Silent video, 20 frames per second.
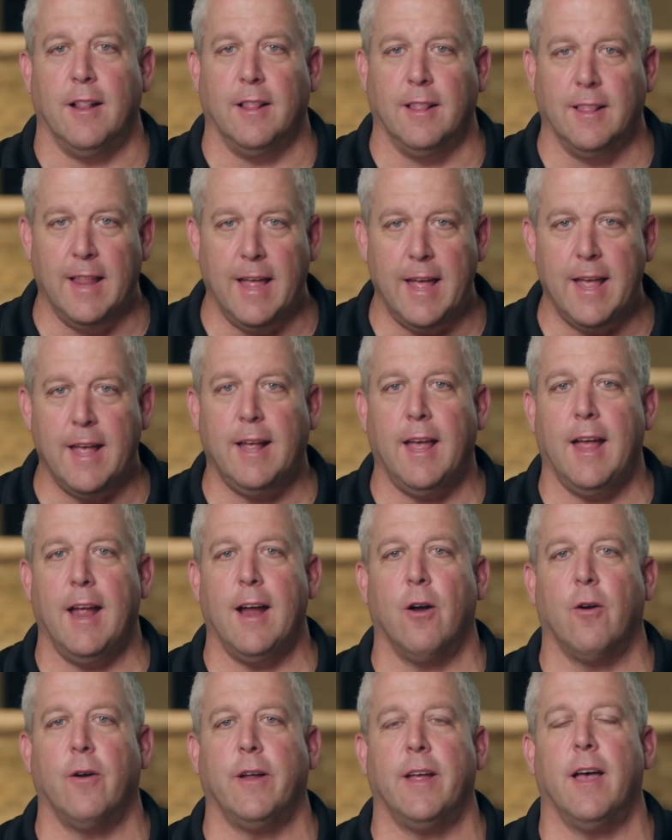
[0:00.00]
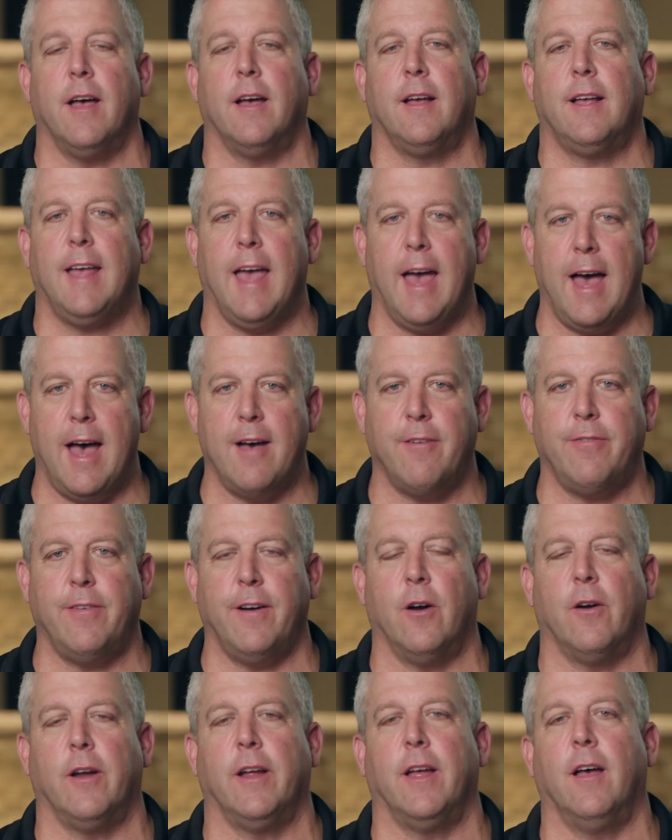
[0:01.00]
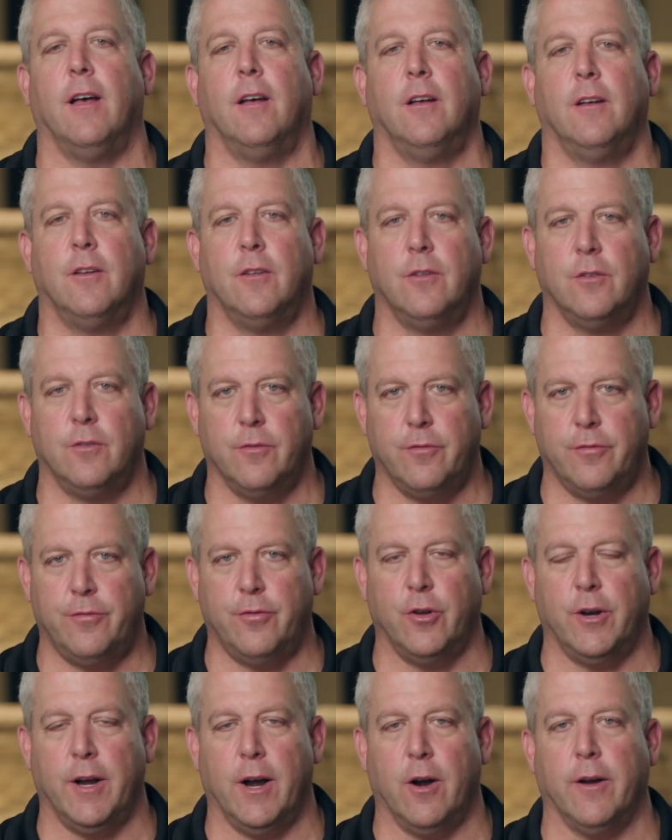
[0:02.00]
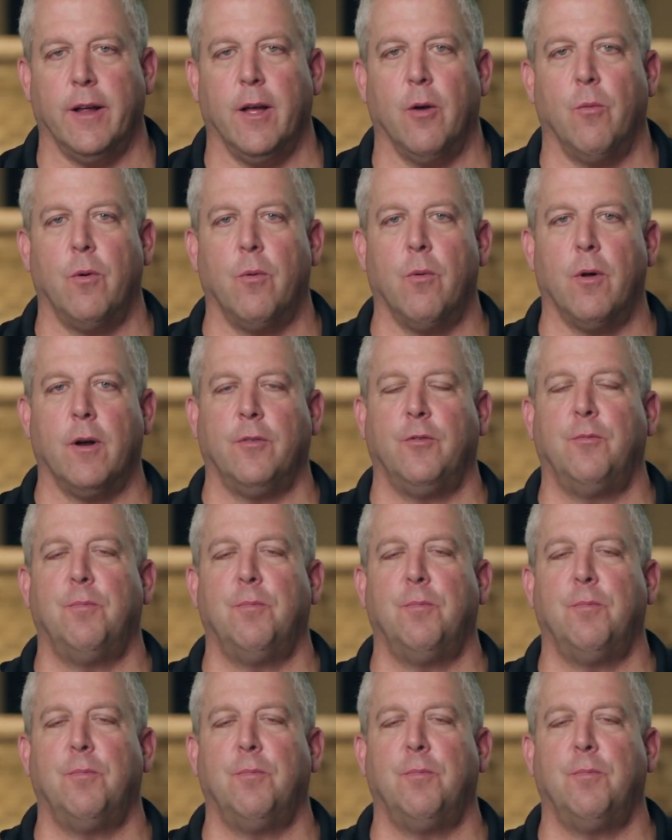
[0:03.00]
leg area, calf area, foot area. We want to